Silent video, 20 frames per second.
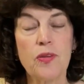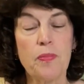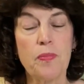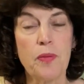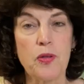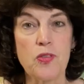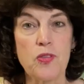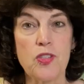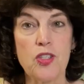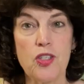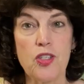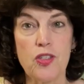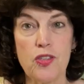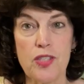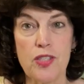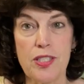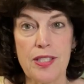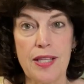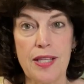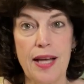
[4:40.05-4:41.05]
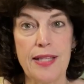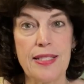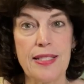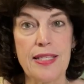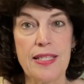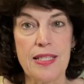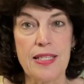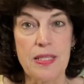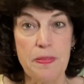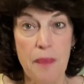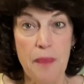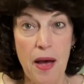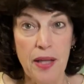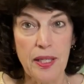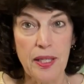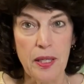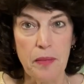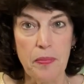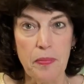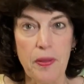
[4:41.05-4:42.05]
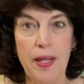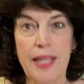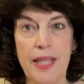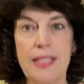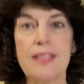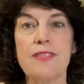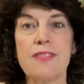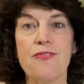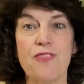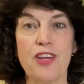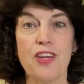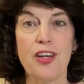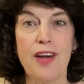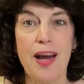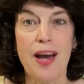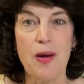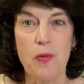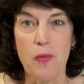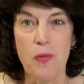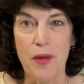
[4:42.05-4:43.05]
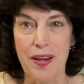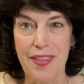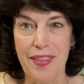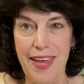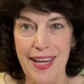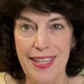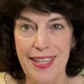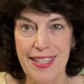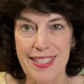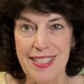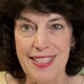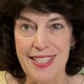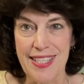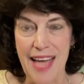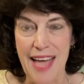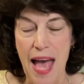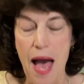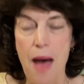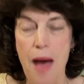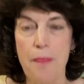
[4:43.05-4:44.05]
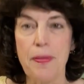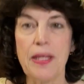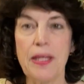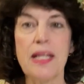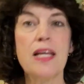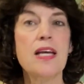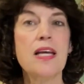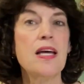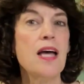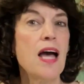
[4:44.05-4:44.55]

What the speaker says: the person who designs the smocking plate, to figure out where that needs to happen.